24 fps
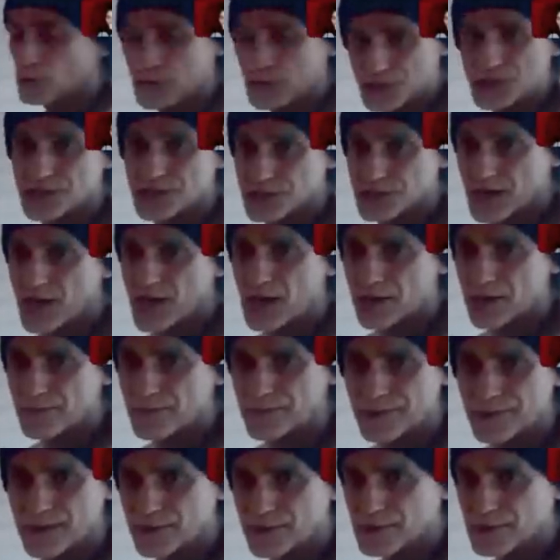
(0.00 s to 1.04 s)
Which is
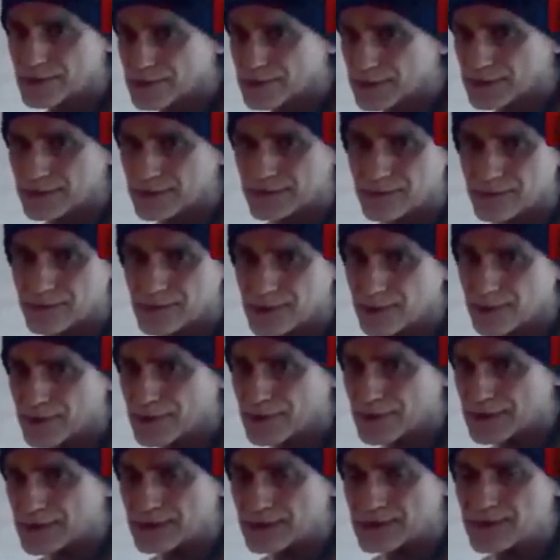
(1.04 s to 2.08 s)
time.
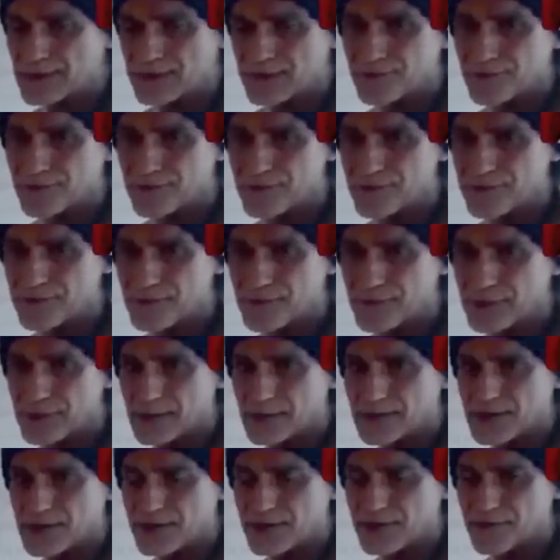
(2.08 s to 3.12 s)
They're
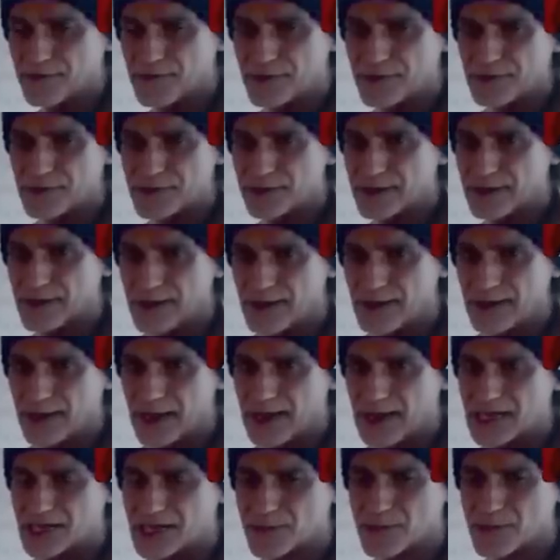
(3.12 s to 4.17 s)
a different
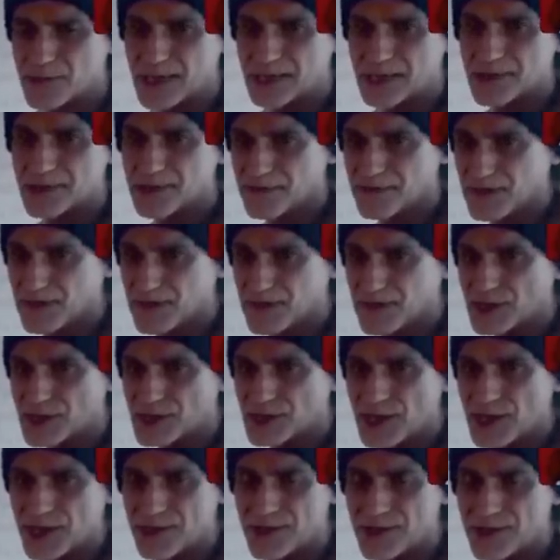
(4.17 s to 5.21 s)
aspect of each
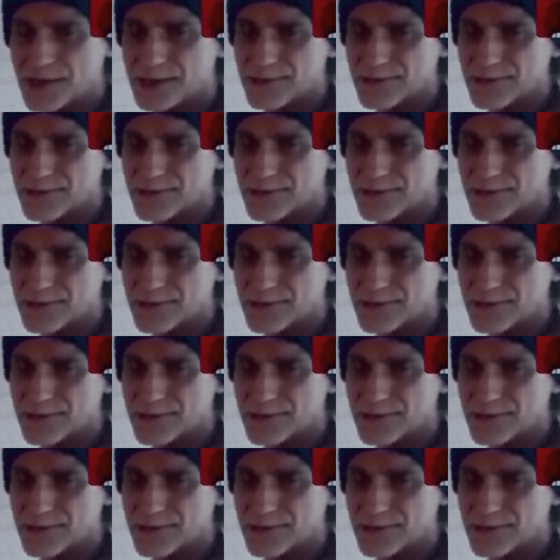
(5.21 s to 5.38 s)
other.